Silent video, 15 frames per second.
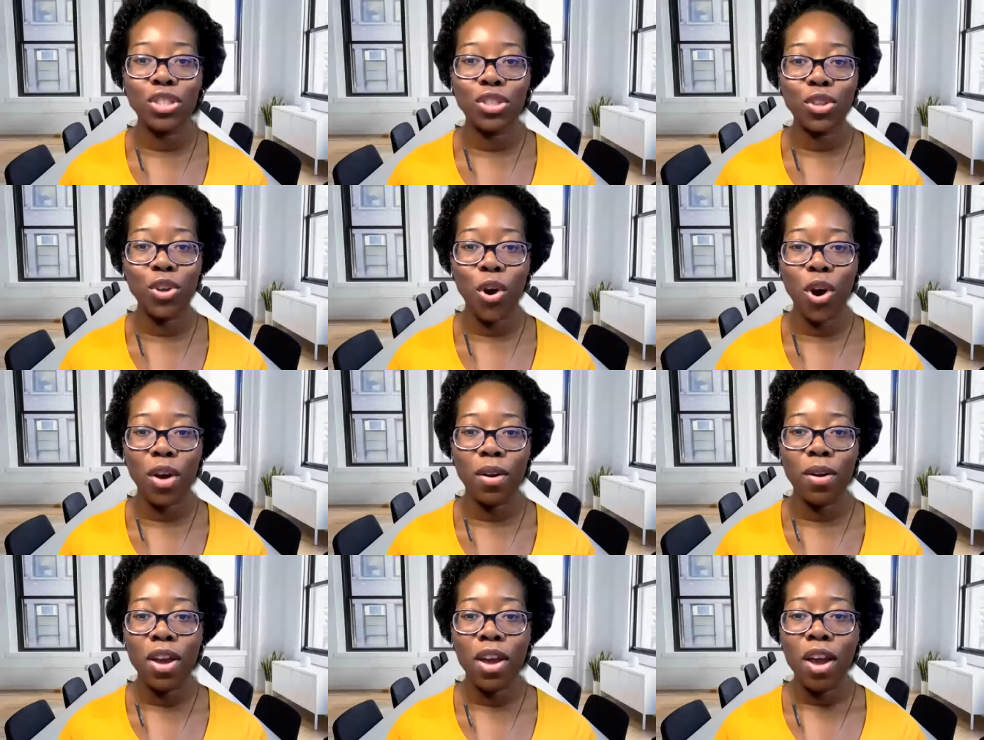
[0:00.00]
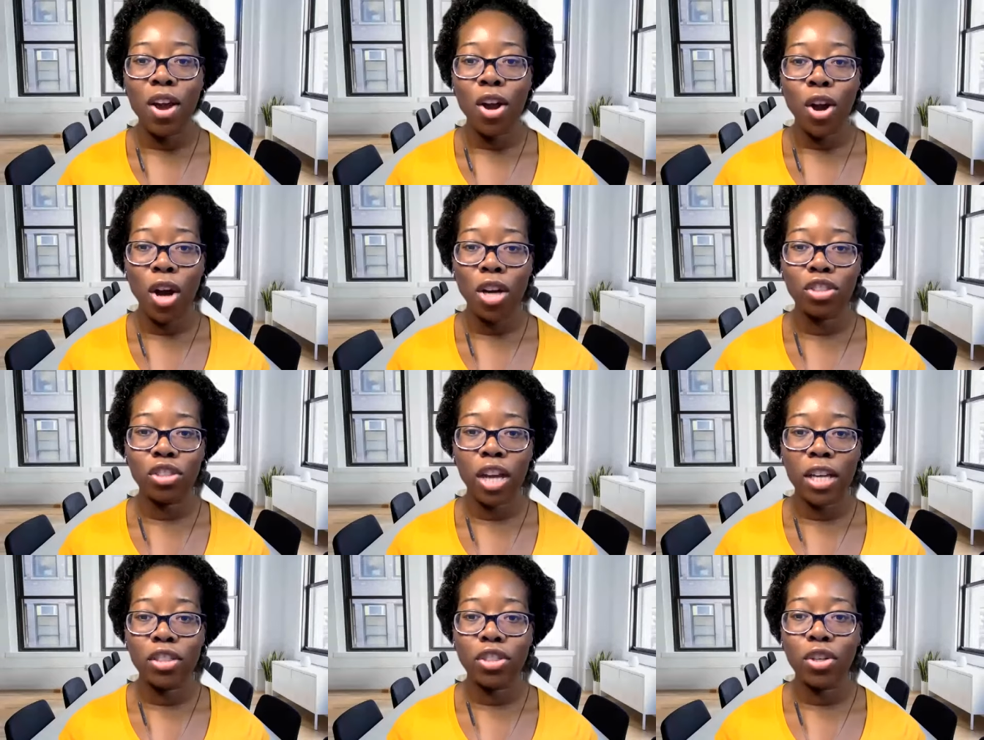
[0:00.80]
Star
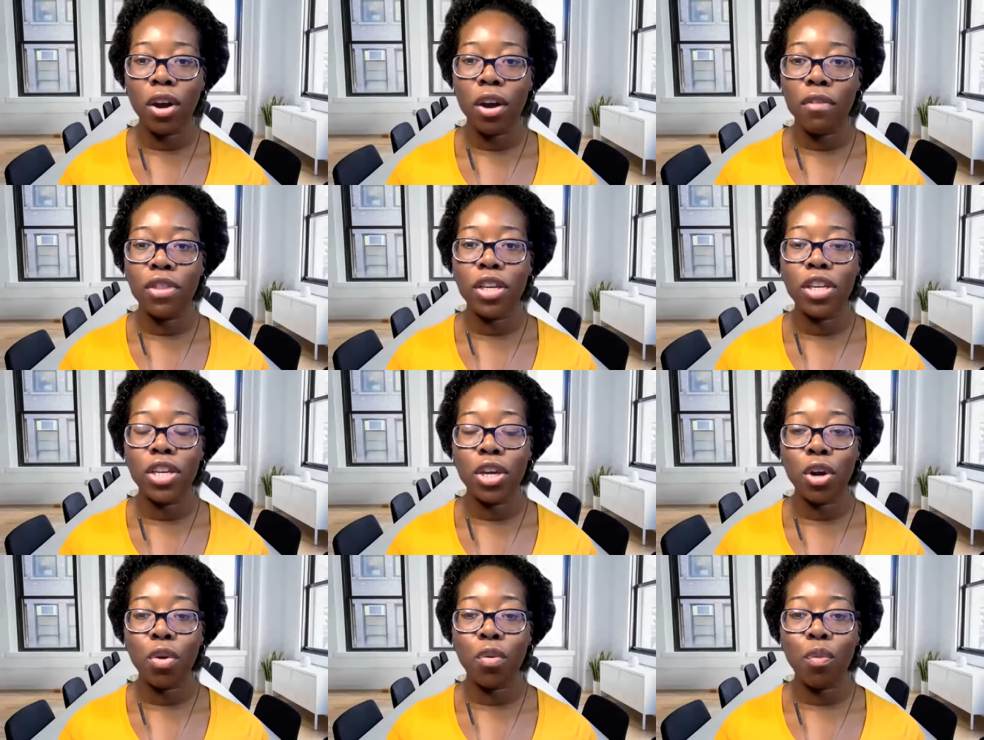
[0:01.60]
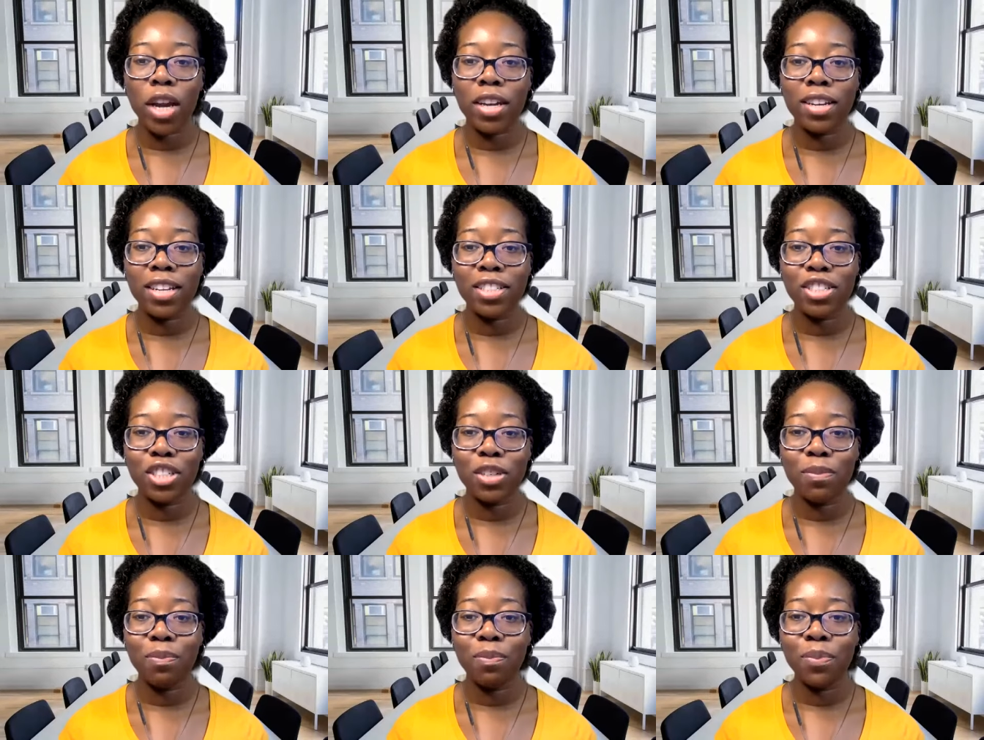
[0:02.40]
Contractor of the Year
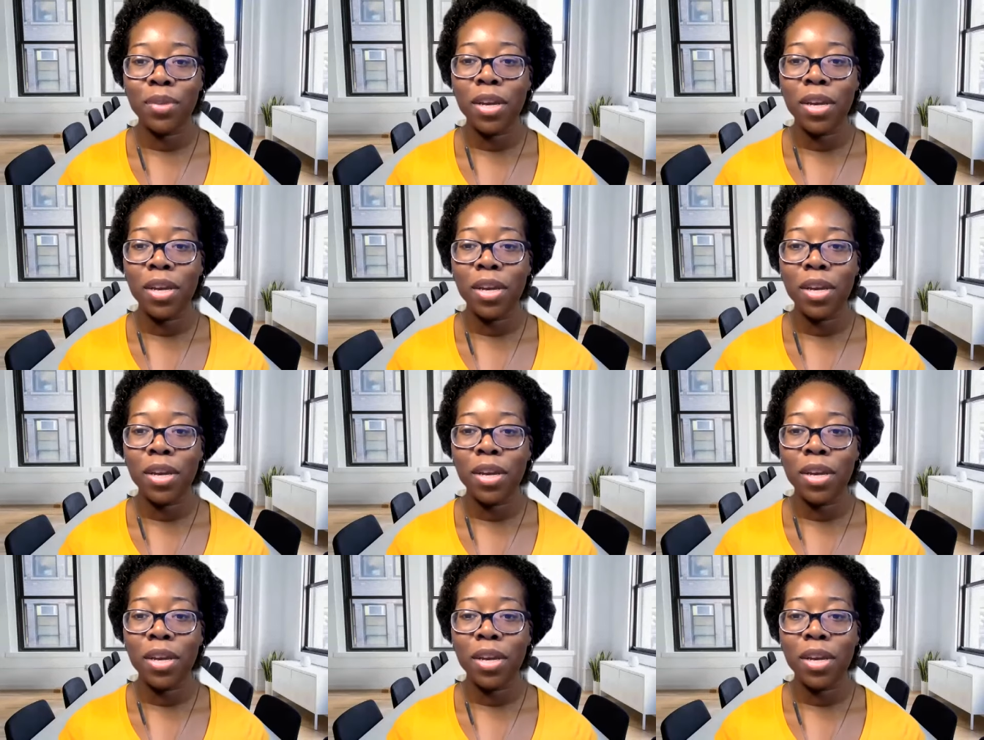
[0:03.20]
recognition.